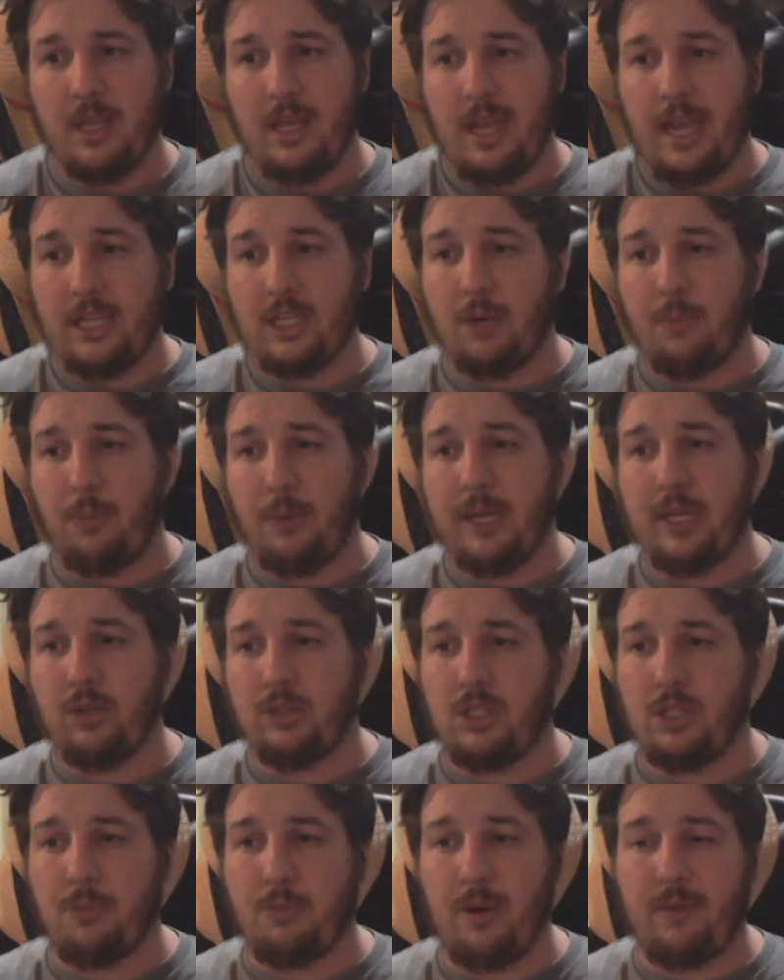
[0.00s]
He's got a pretty good
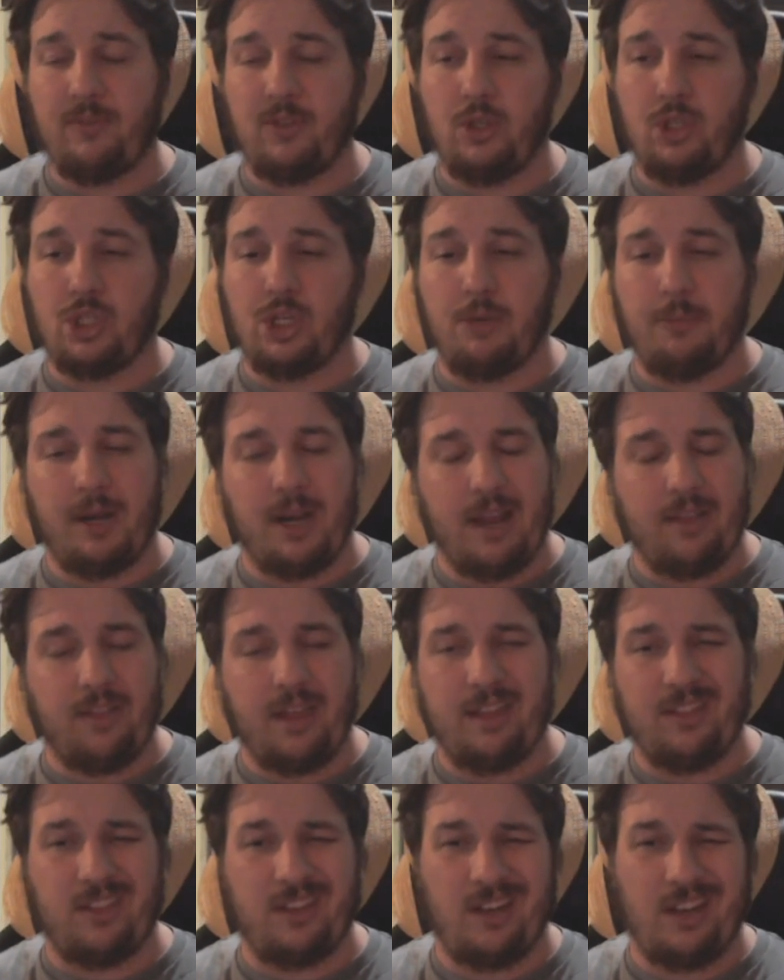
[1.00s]
super evolution, but
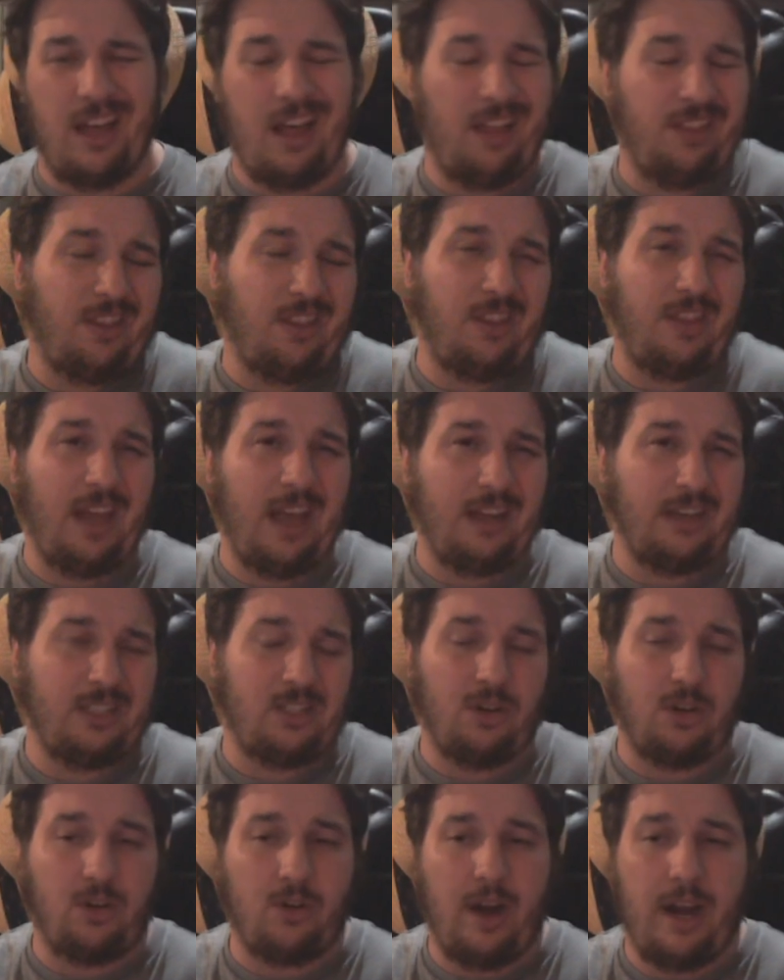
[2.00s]
other, other than that, it's
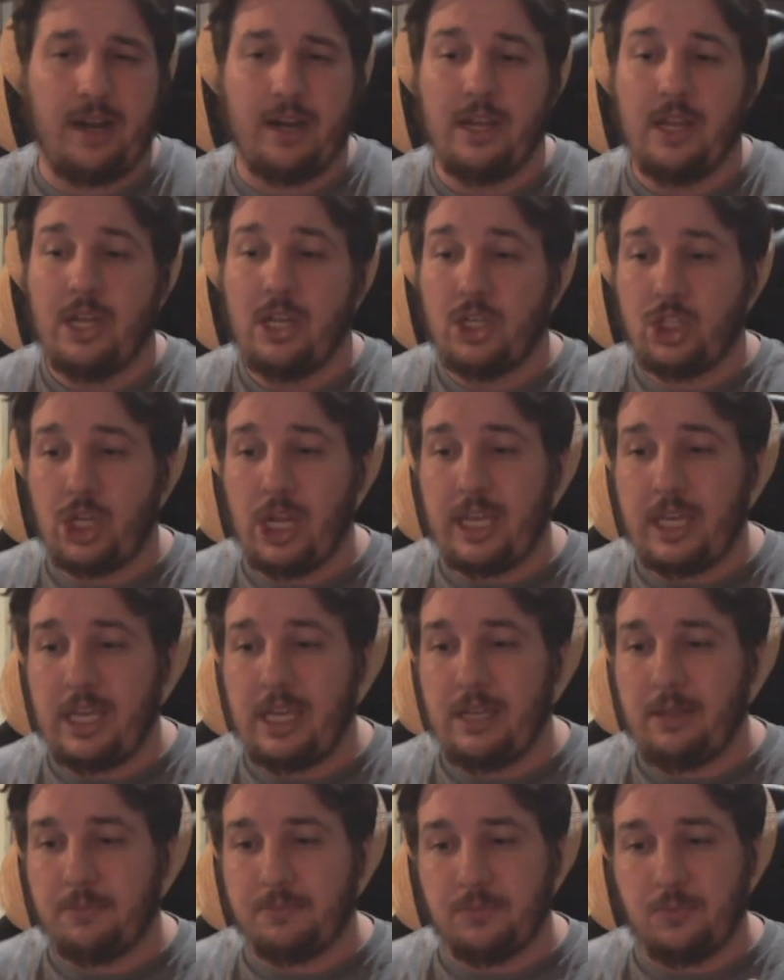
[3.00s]
not great.
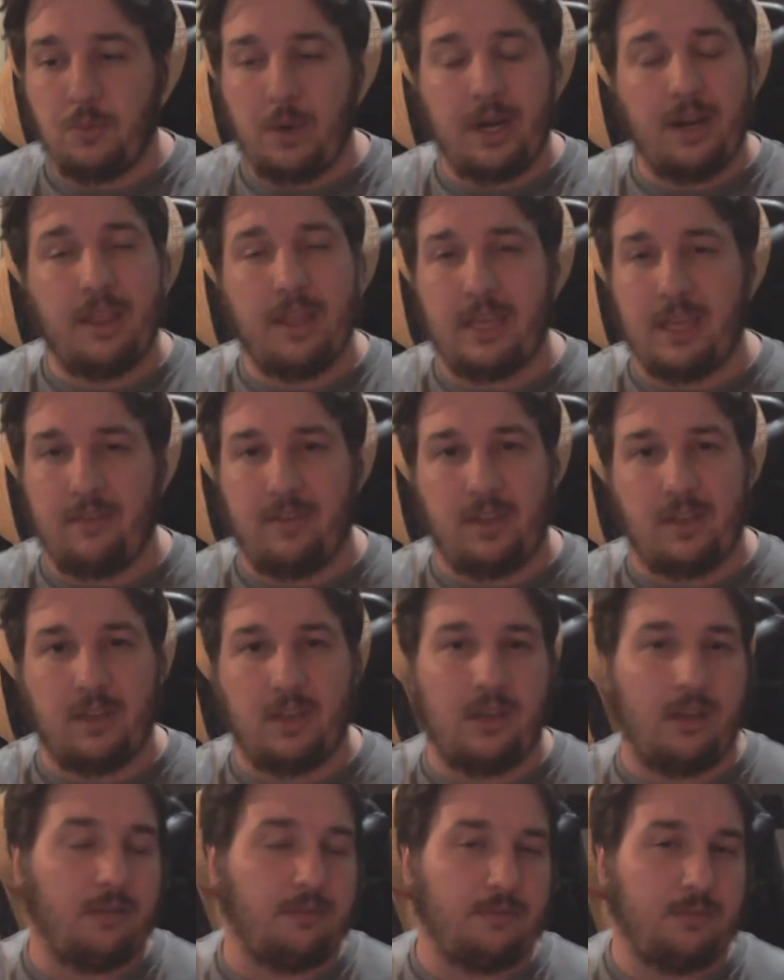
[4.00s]
Shiki, when are they giving
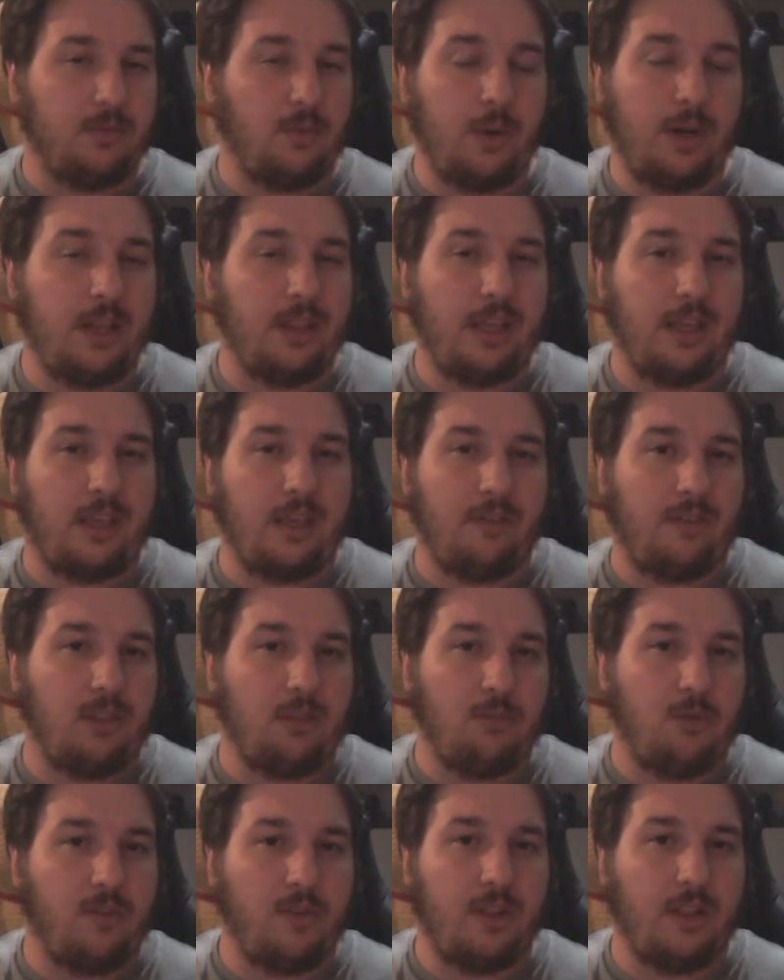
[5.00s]
the when are they giving
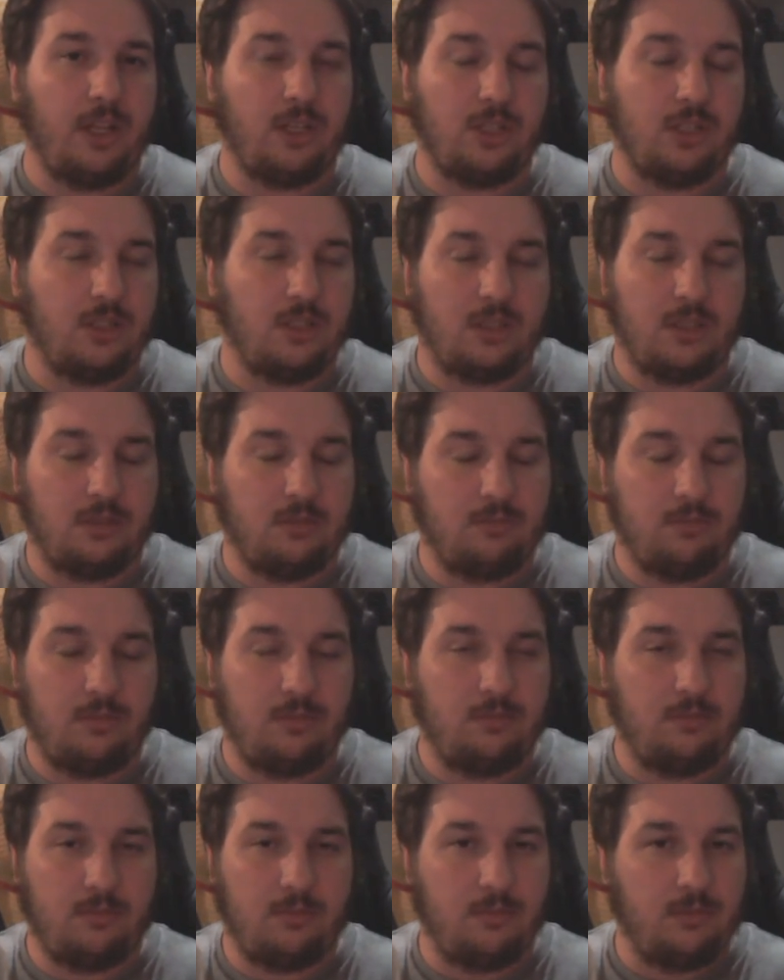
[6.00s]
the movie legends
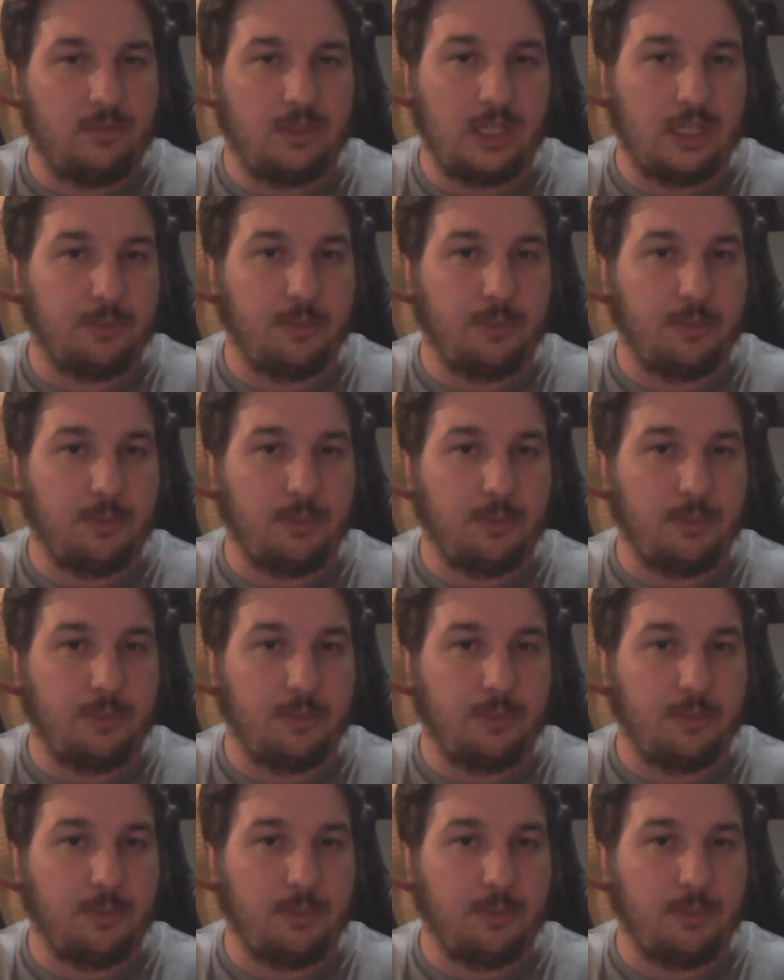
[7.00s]
six